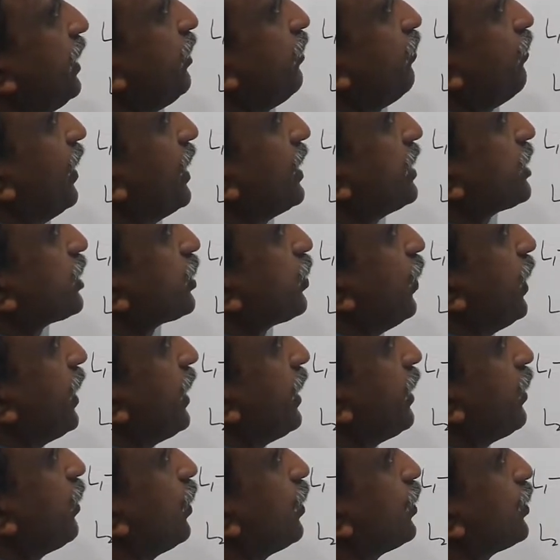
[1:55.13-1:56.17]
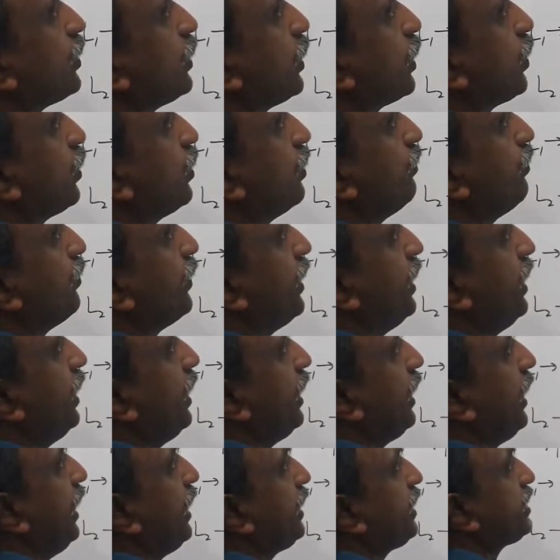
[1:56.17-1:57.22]
by square equal to 0.
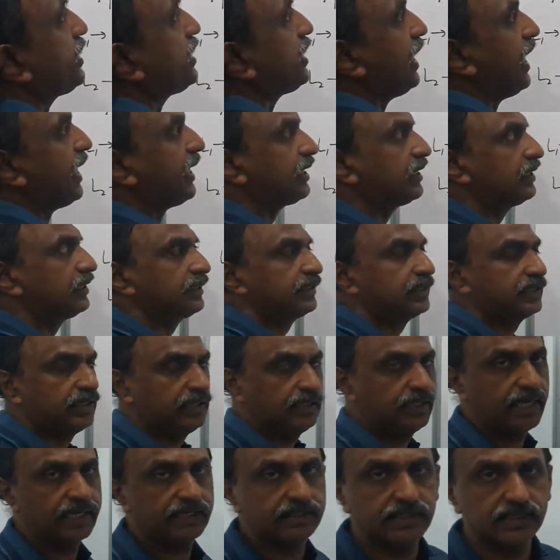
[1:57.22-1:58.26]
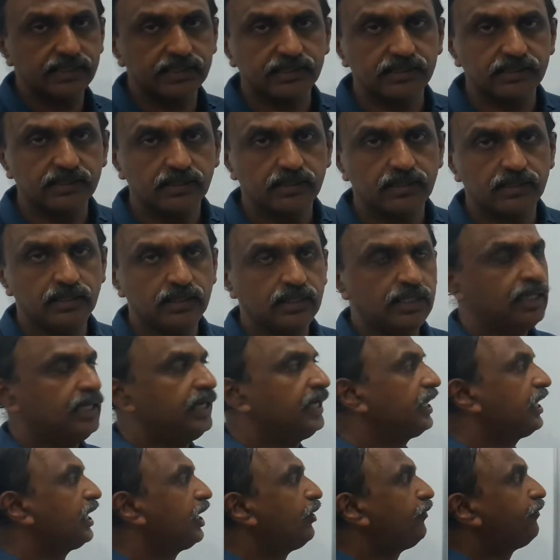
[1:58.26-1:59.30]
It is like this.
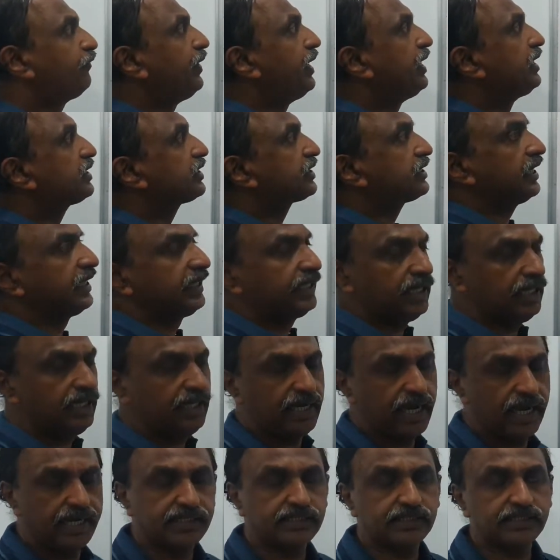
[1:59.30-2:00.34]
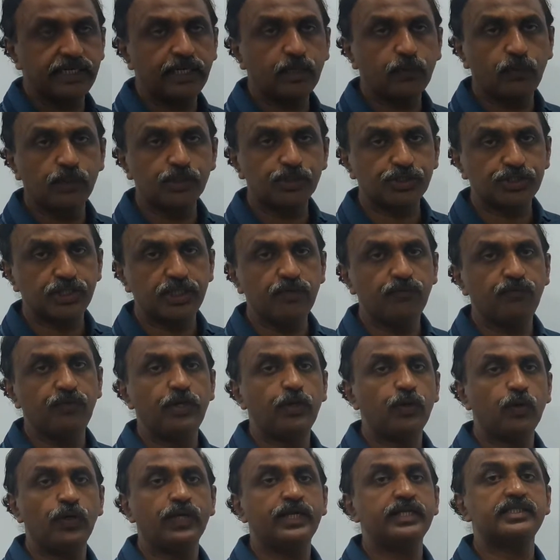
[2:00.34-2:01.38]
If a single line's equation,
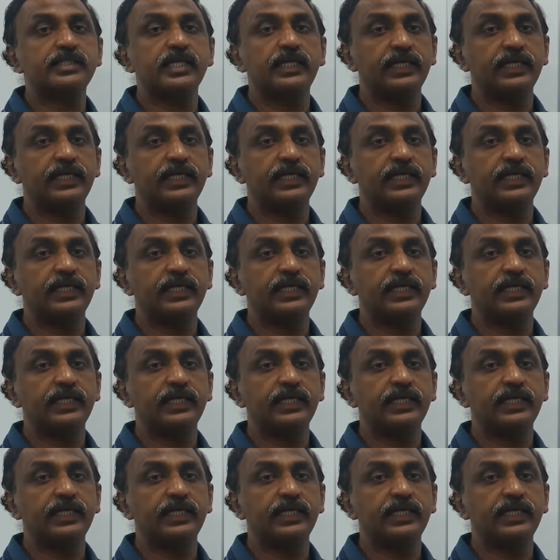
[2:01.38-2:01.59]
we know it is a